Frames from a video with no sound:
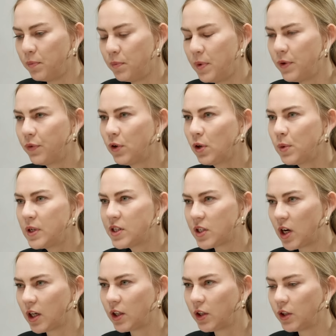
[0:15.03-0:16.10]
Before we
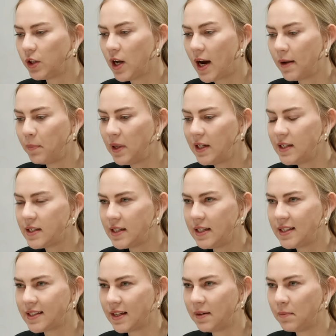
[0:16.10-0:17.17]
start, could I please see
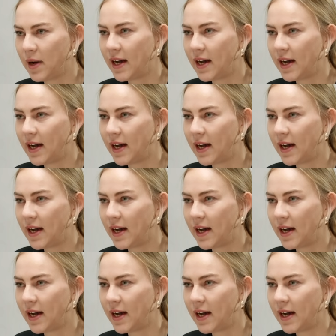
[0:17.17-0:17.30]
some